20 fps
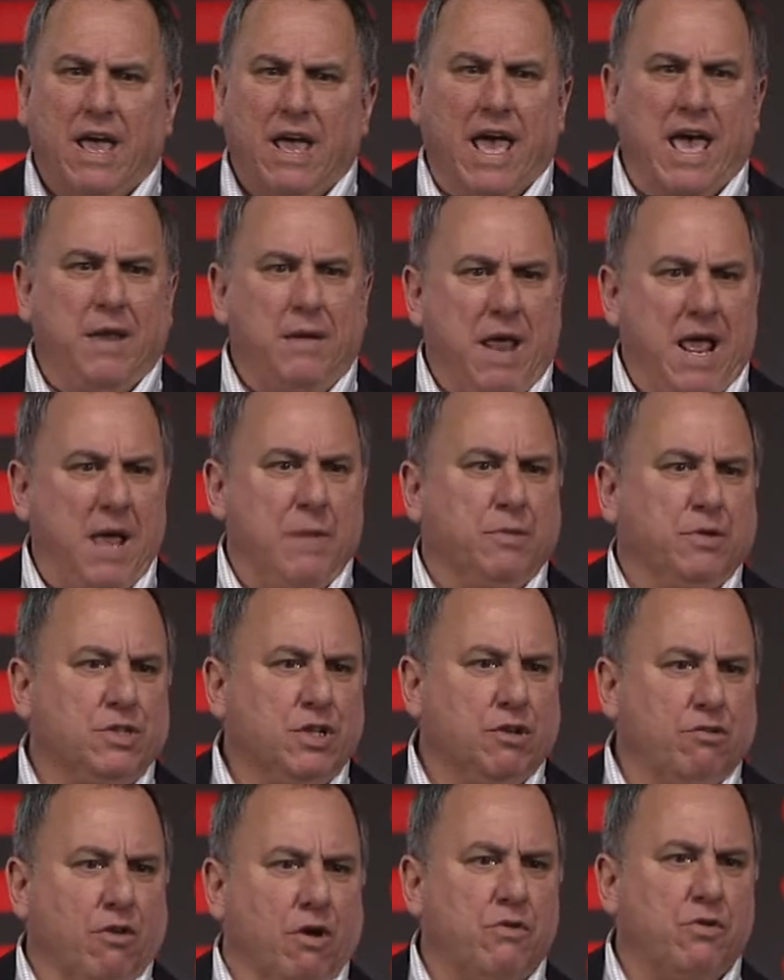and able to
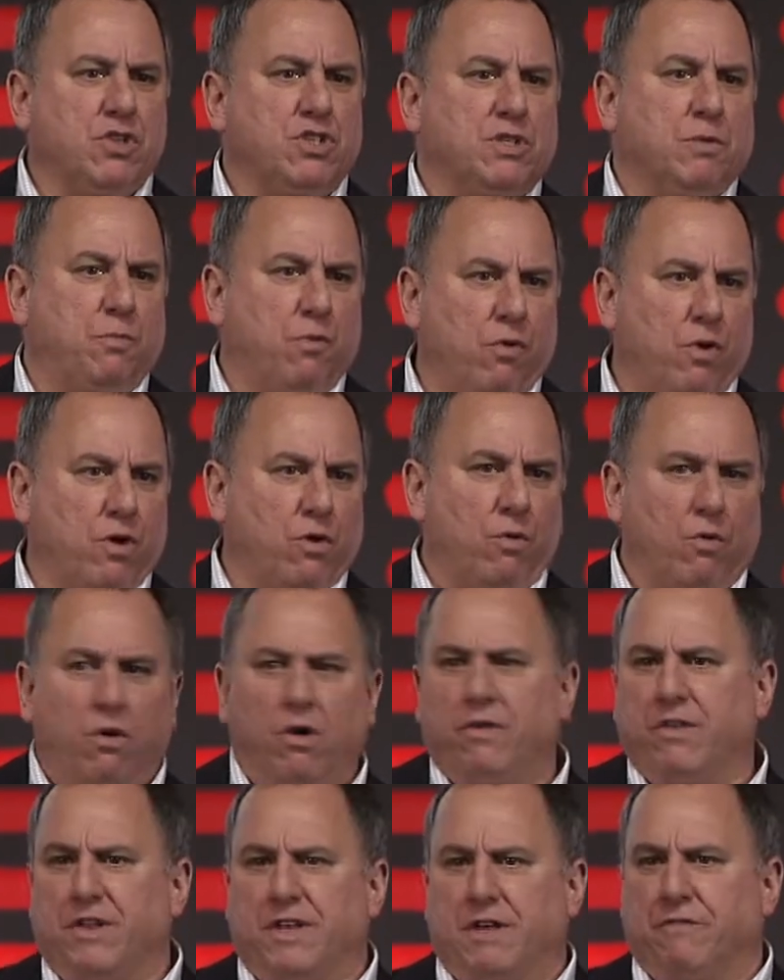grow to support
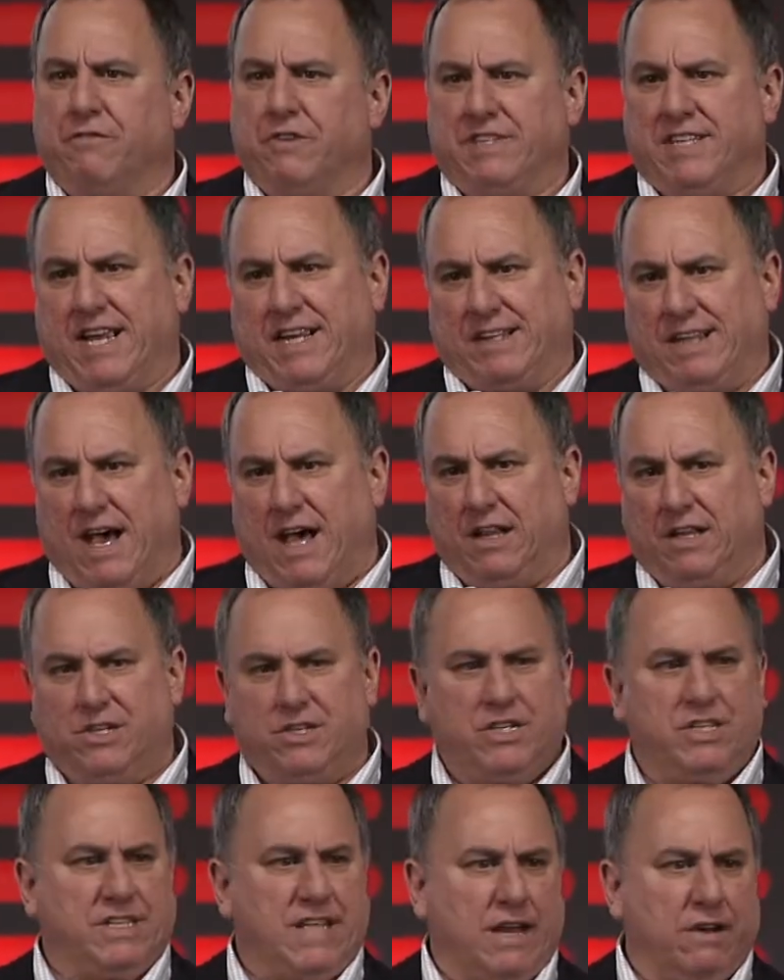all the different
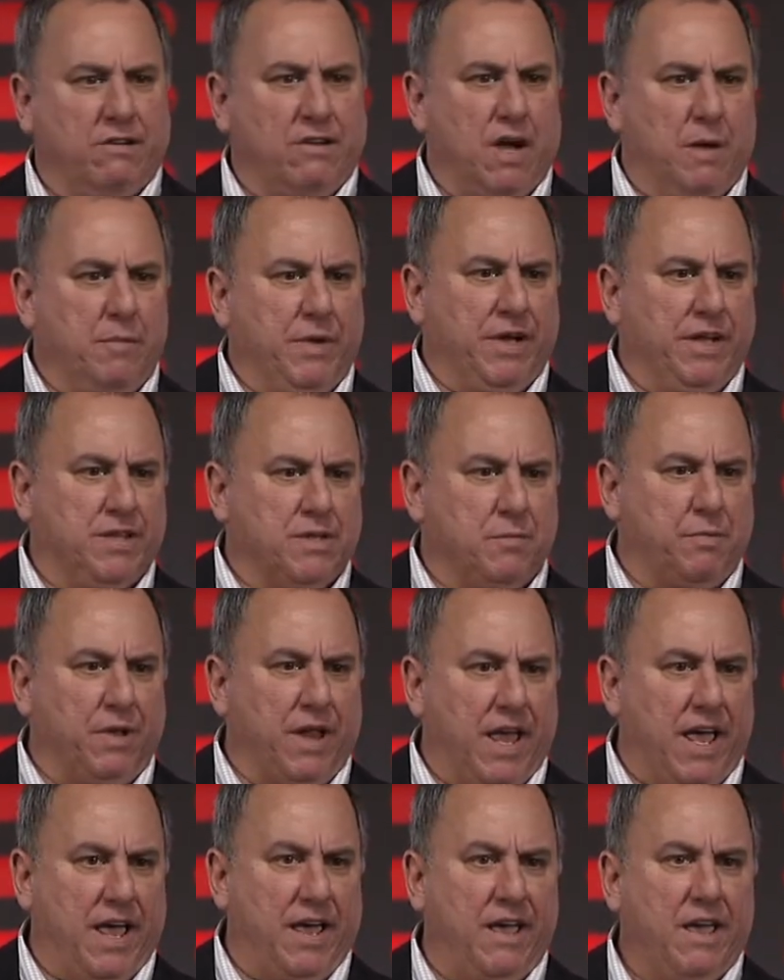technologies that are coming into
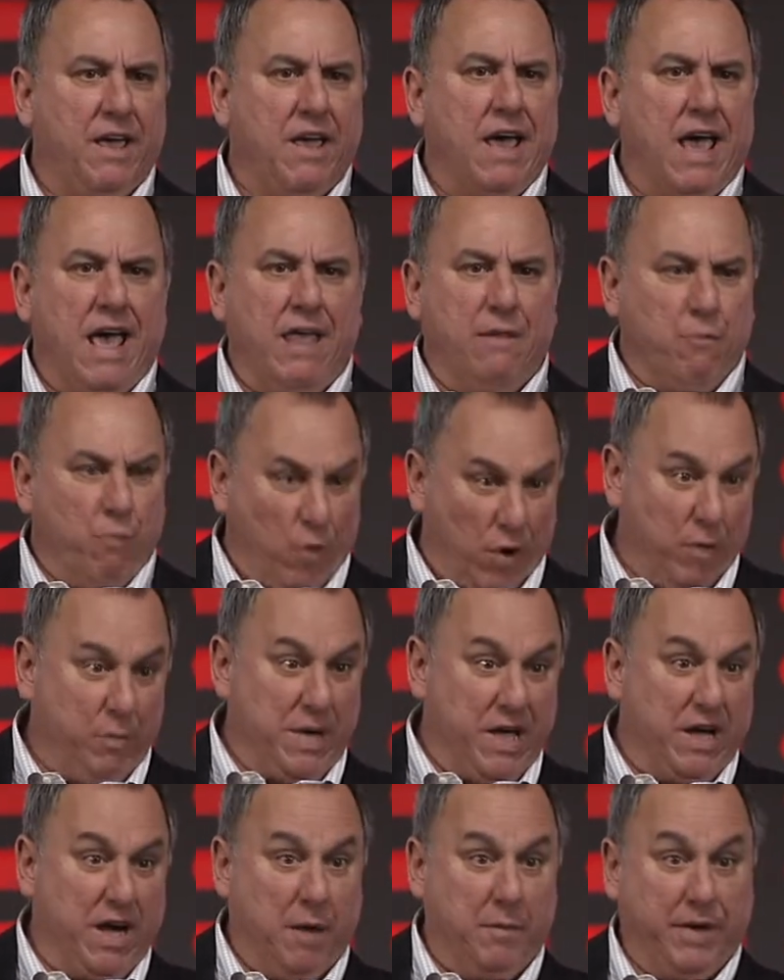play and will
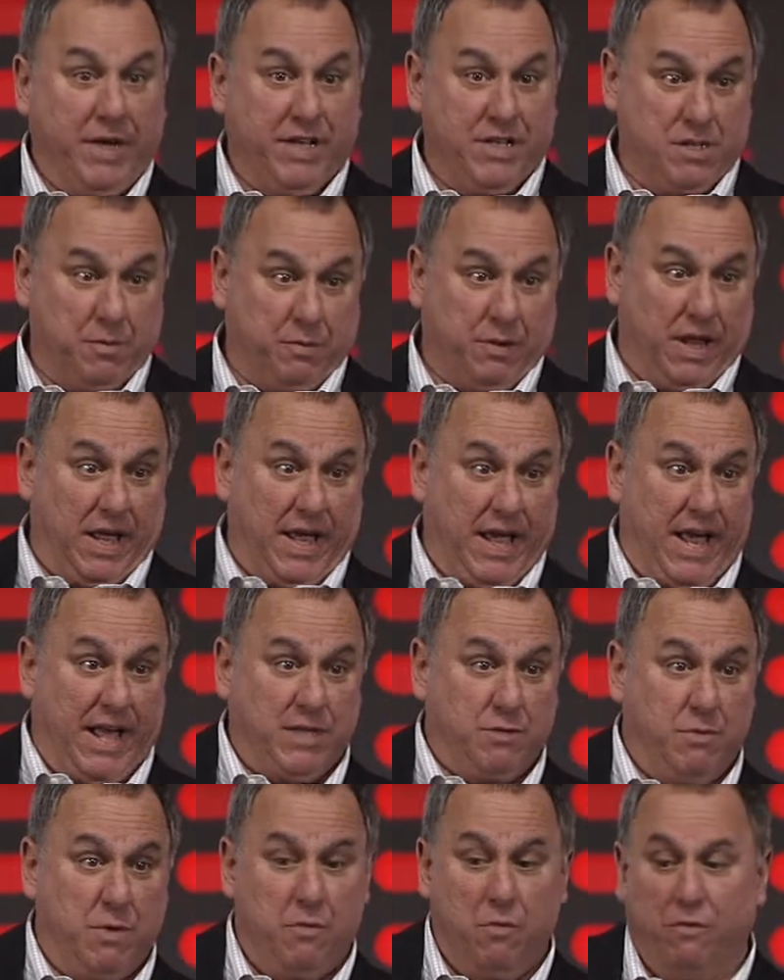be coming into play
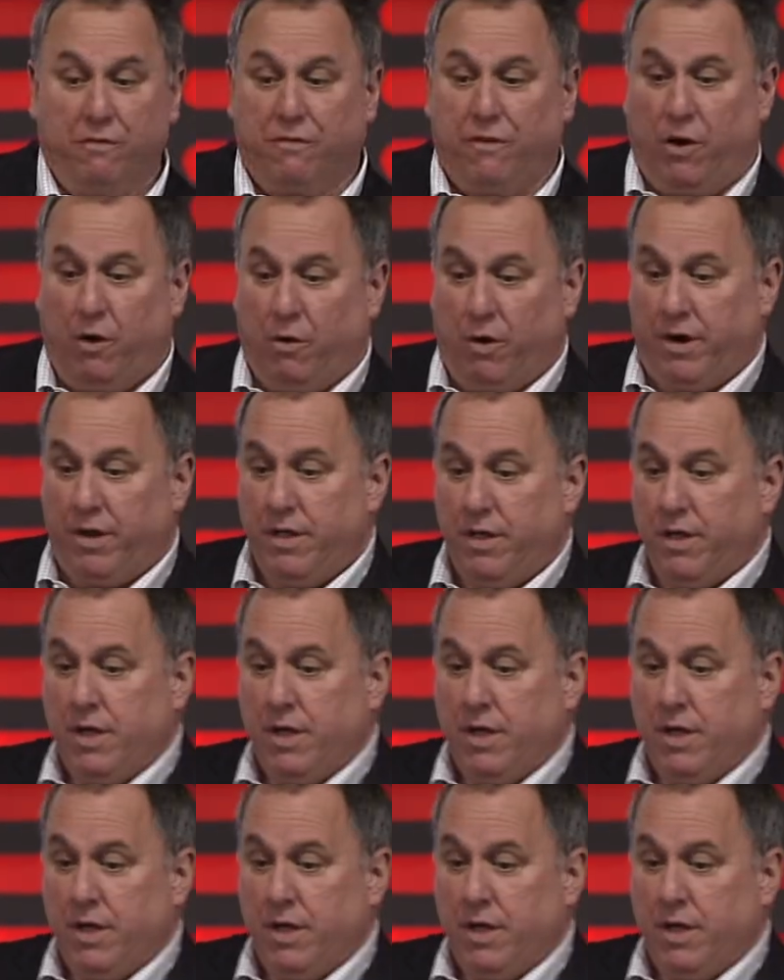as we move forward.